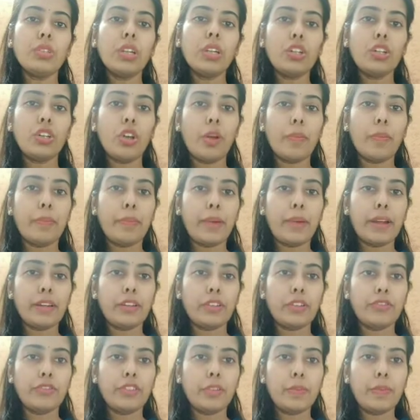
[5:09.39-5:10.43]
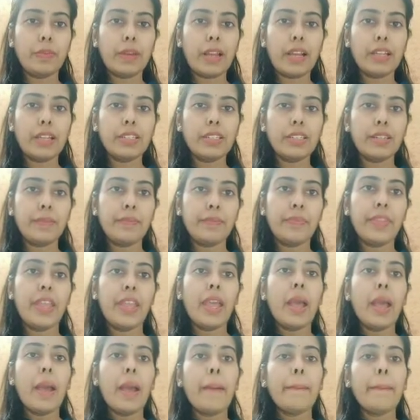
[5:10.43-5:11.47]
top part of the plant.
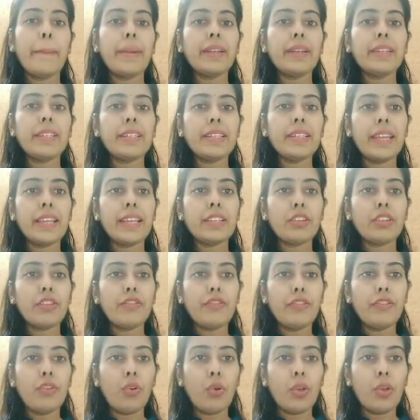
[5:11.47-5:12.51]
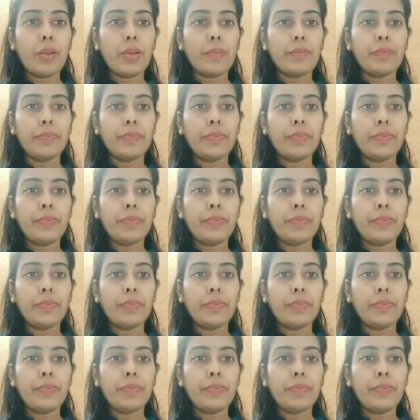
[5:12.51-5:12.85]
But in case of phloem,